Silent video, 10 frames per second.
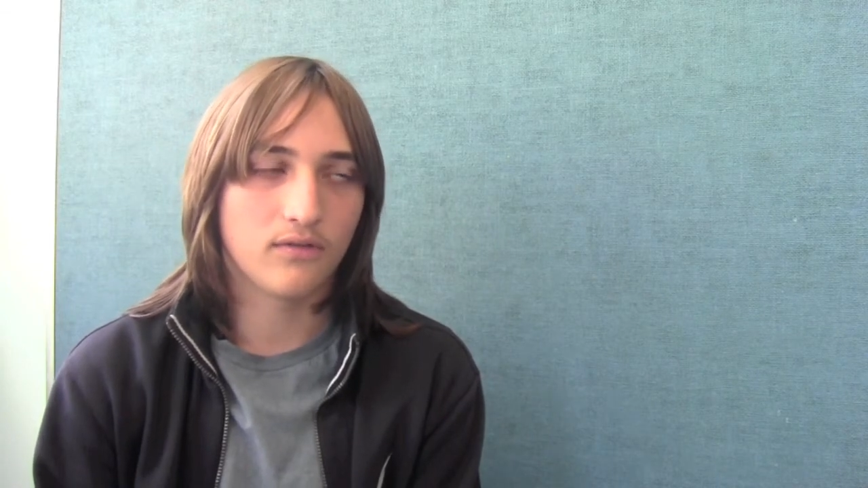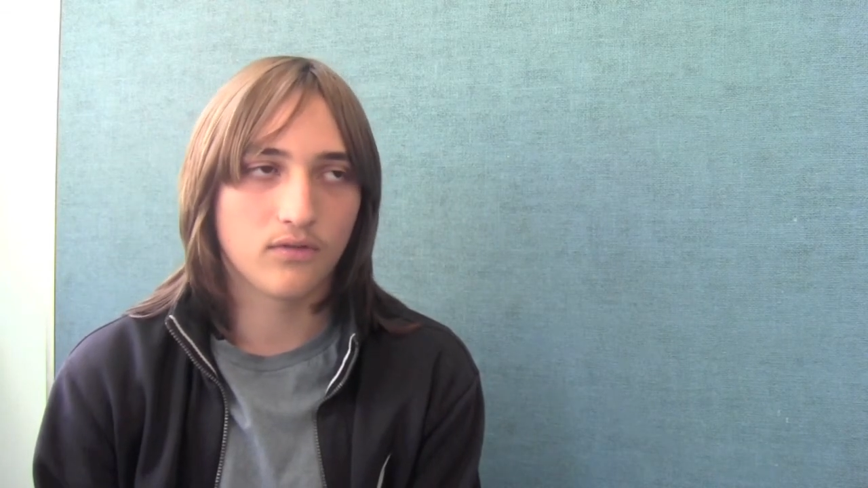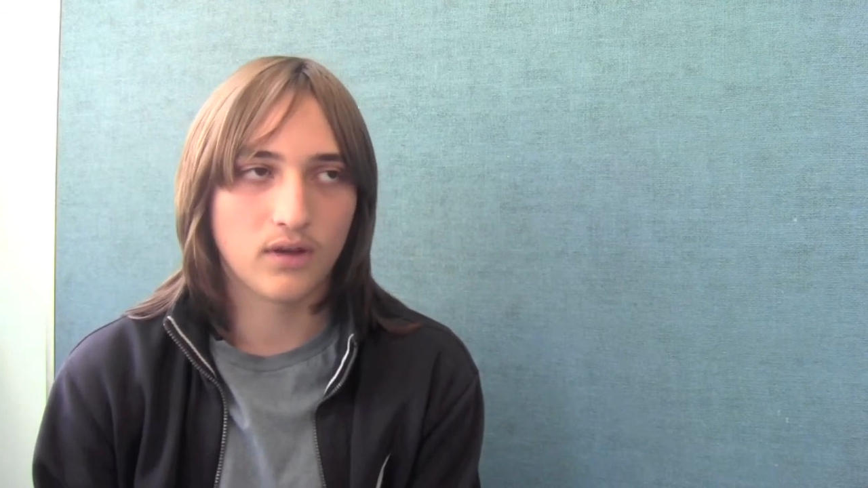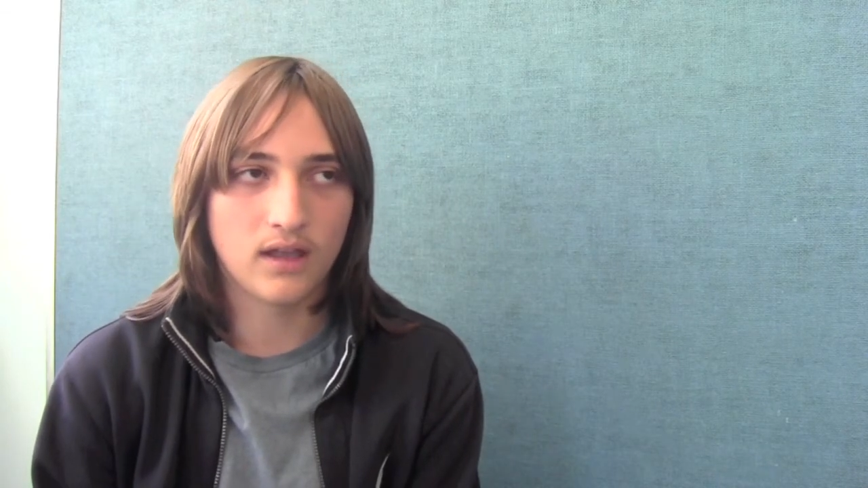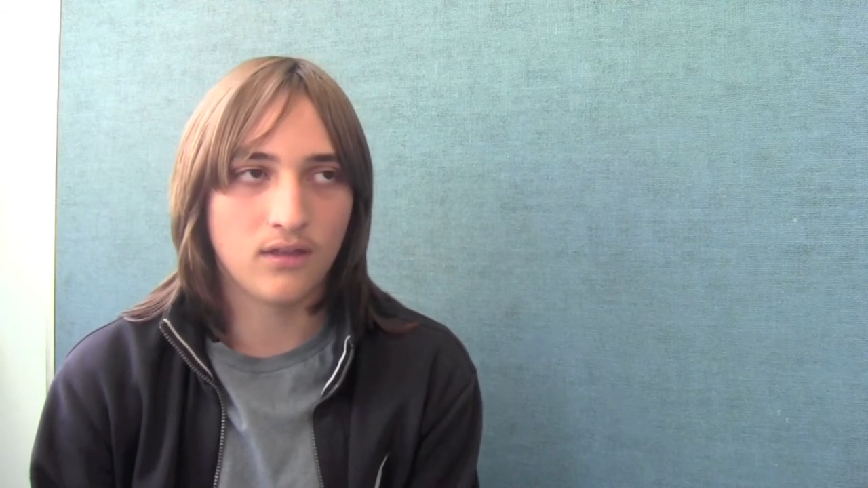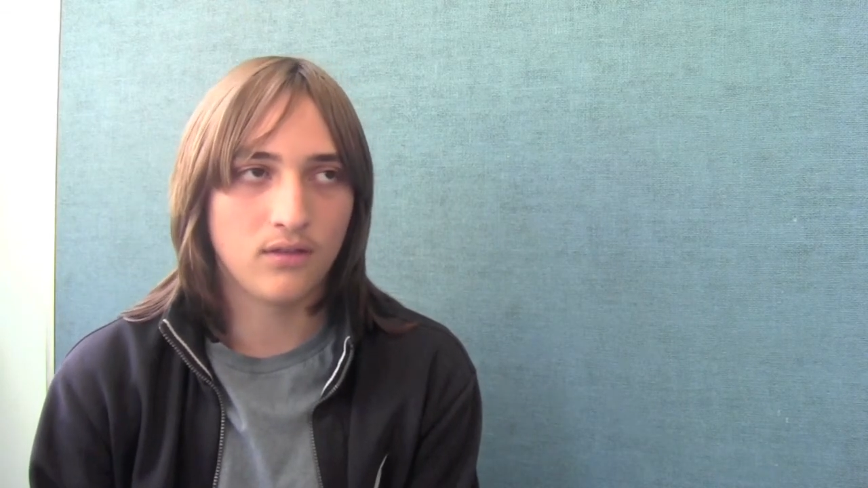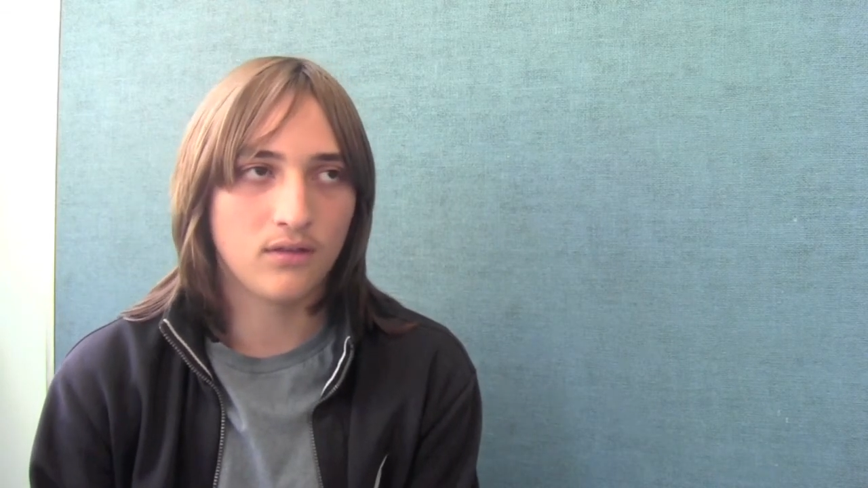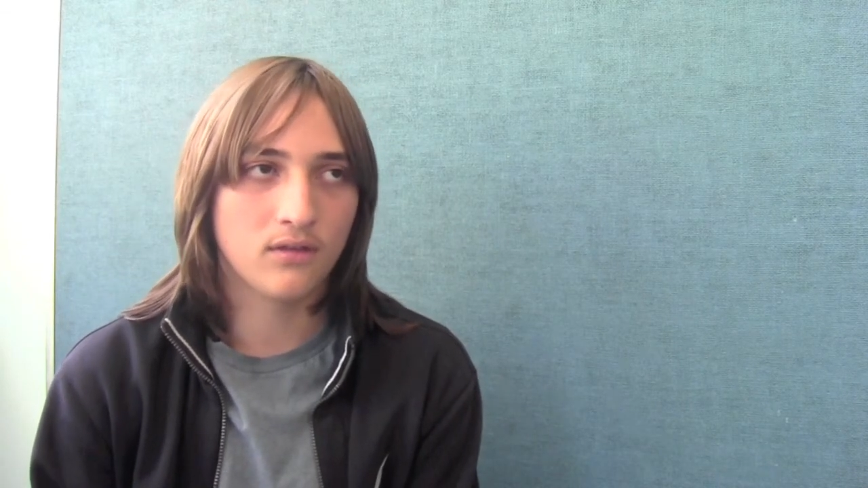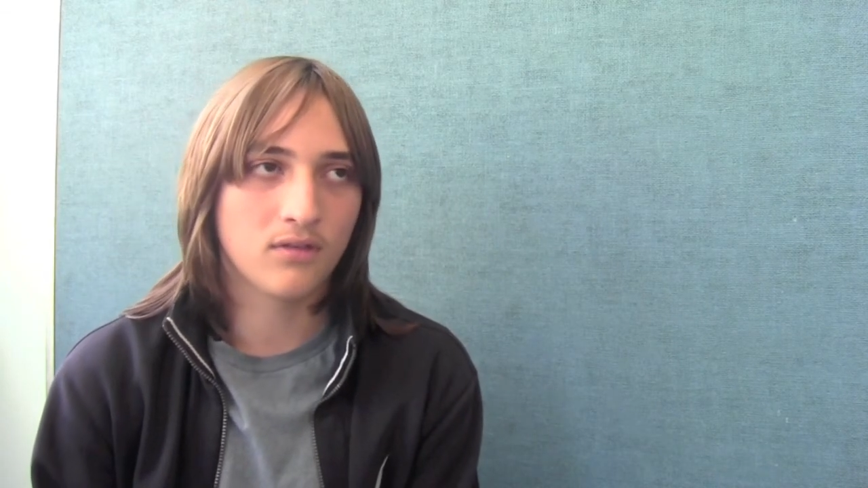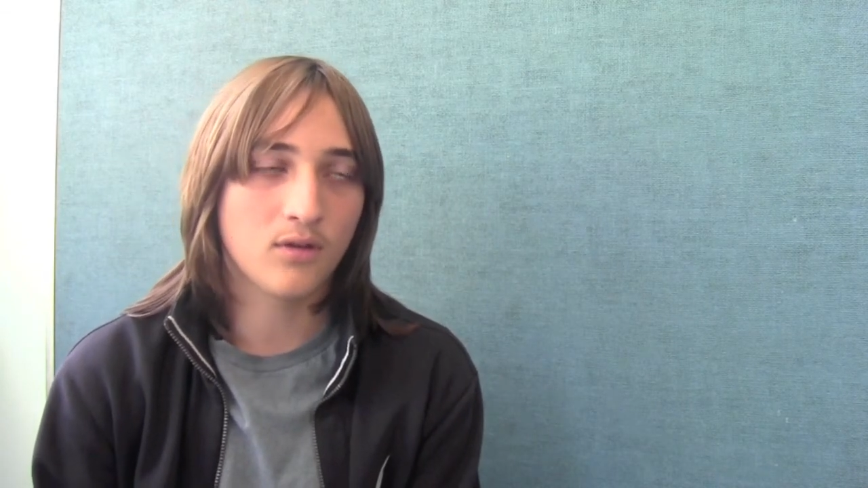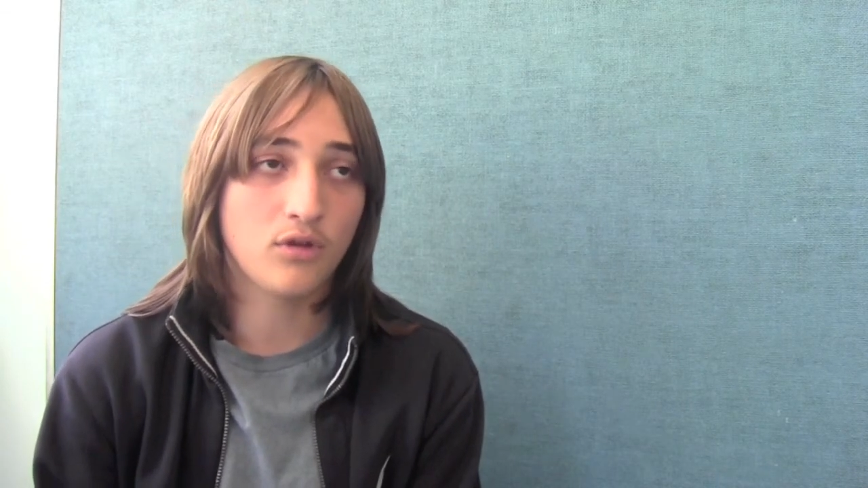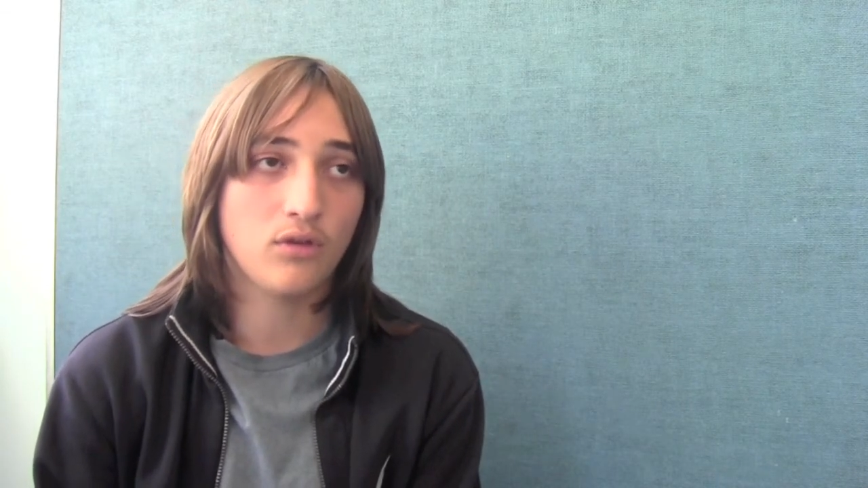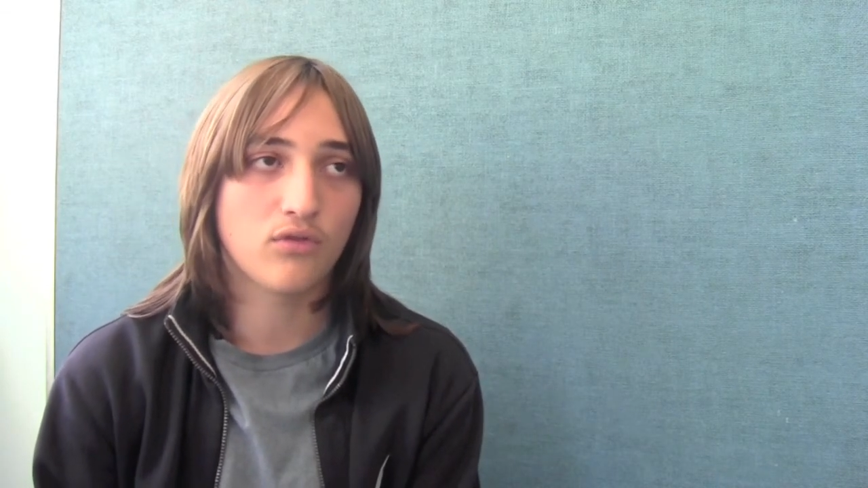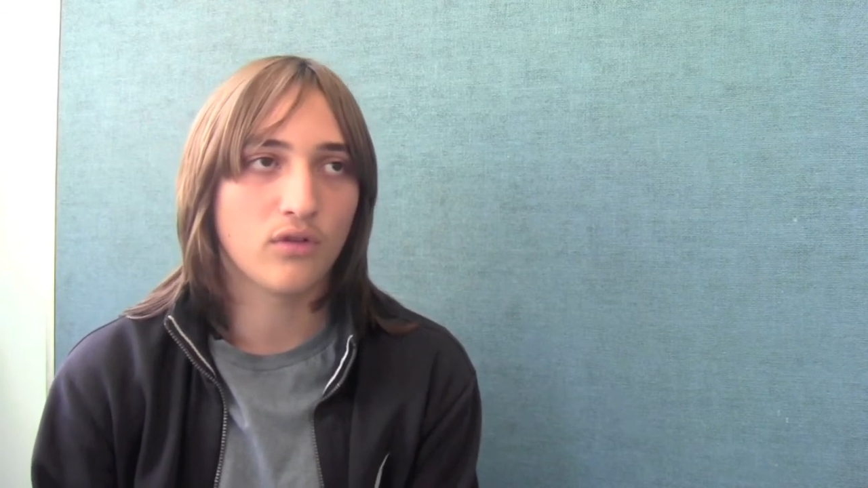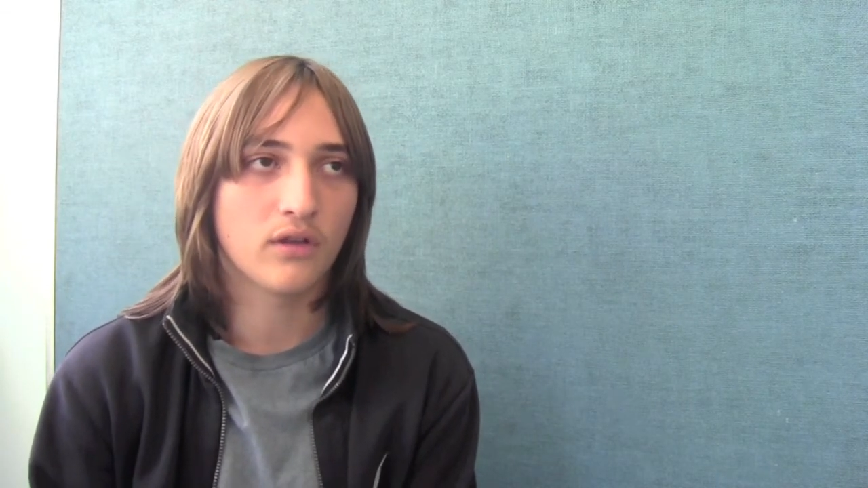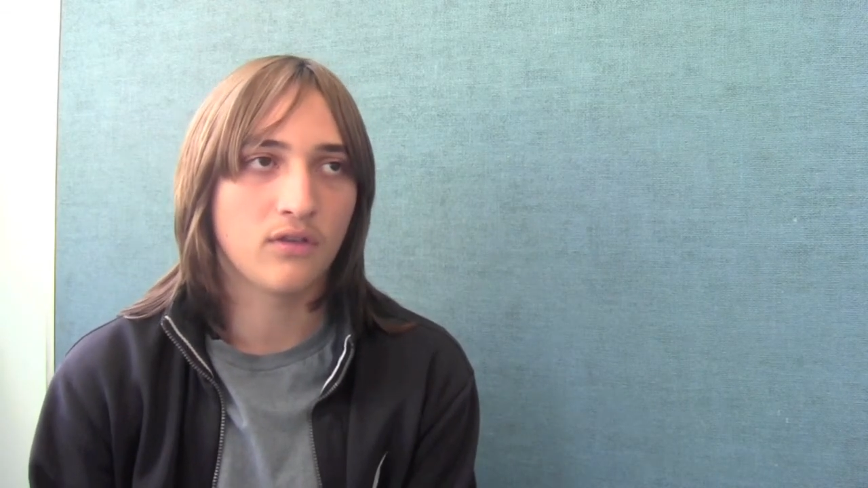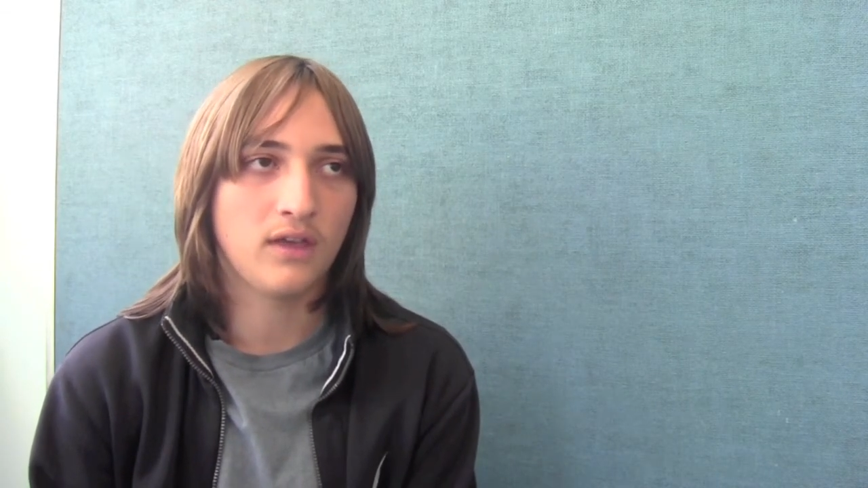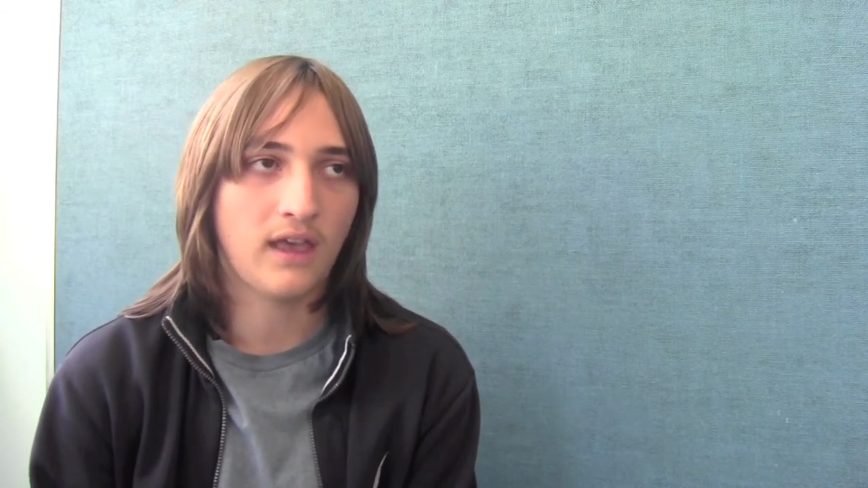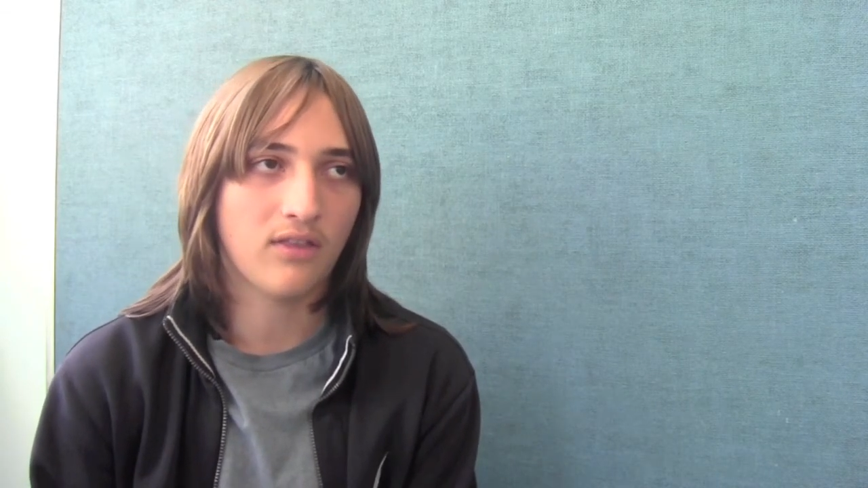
friend, someone you trust.